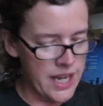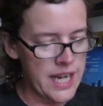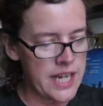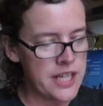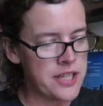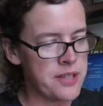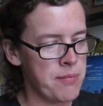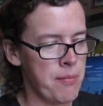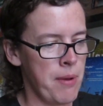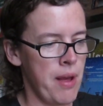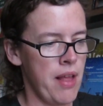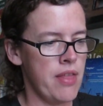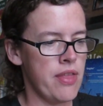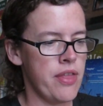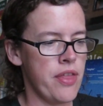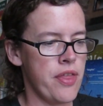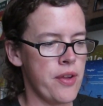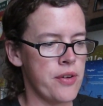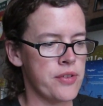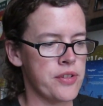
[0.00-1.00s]
Each month,
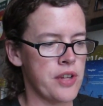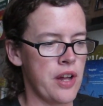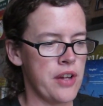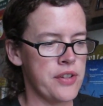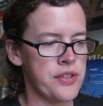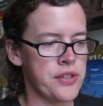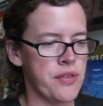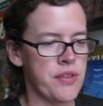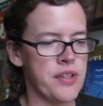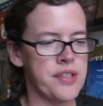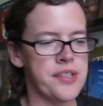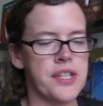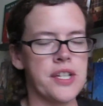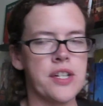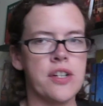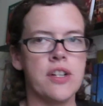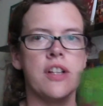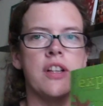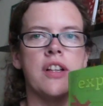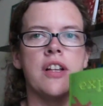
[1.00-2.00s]
there's also this
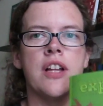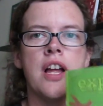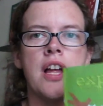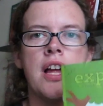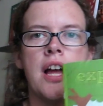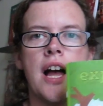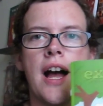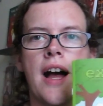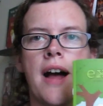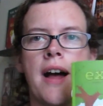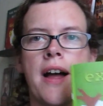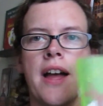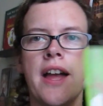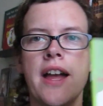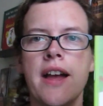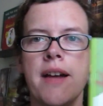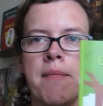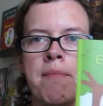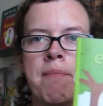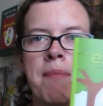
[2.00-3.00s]
little uh,
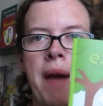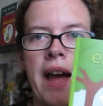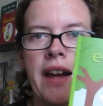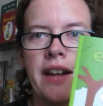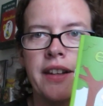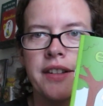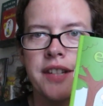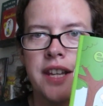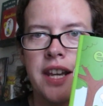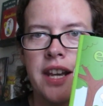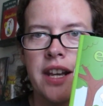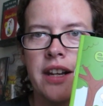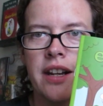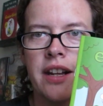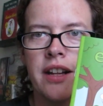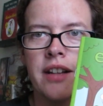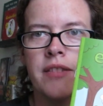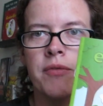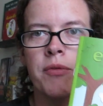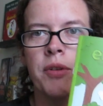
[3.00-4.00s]
magazine
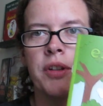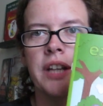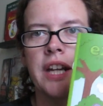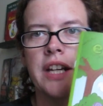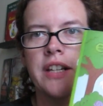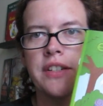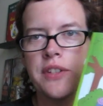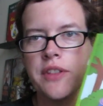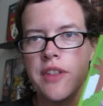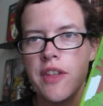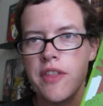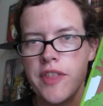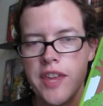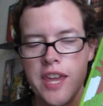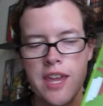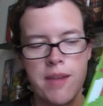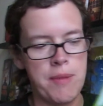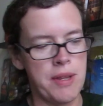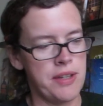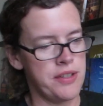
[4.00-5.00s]
related to the
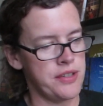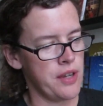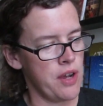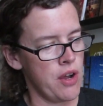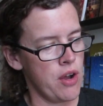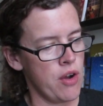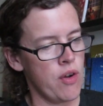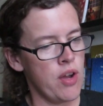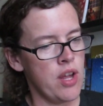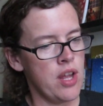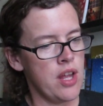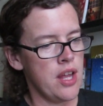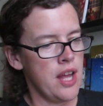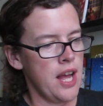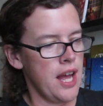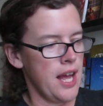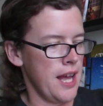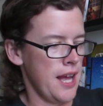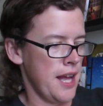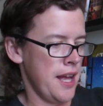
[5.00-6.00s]
theme, and so
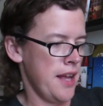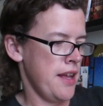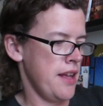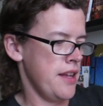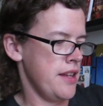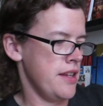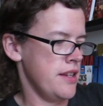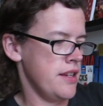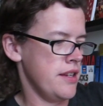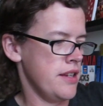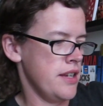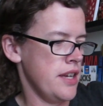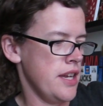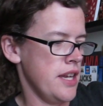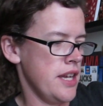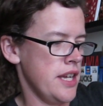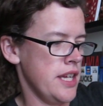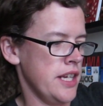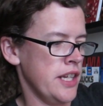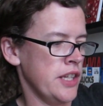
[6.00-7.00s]
uh,
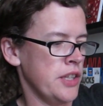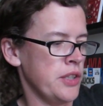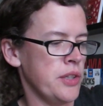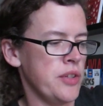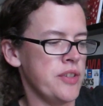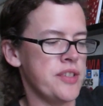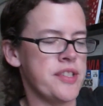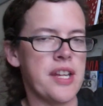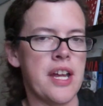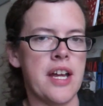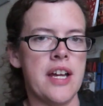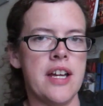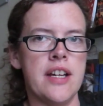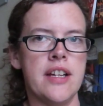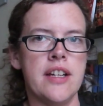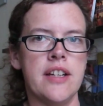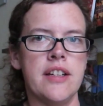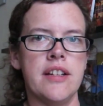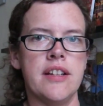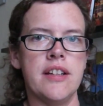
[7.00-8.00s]
it includes
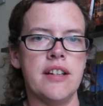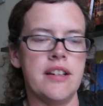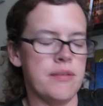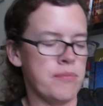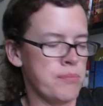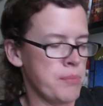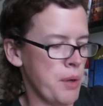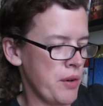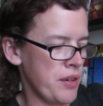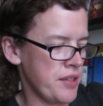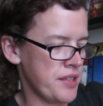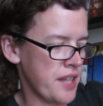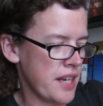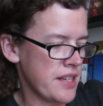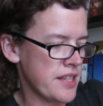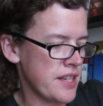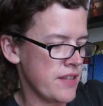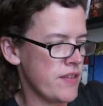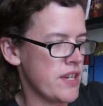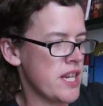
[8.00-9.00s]
bonus
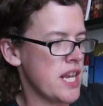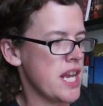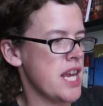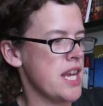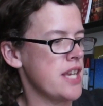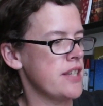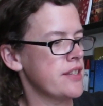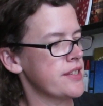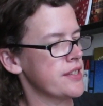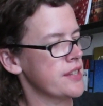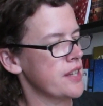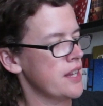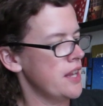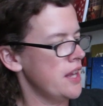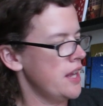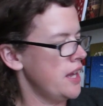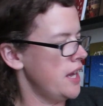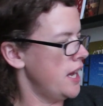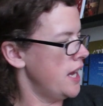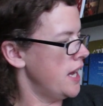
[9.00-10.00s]
activities,
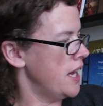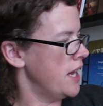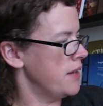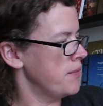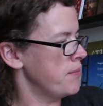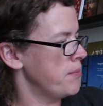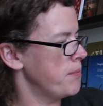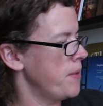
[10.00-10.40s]
uh,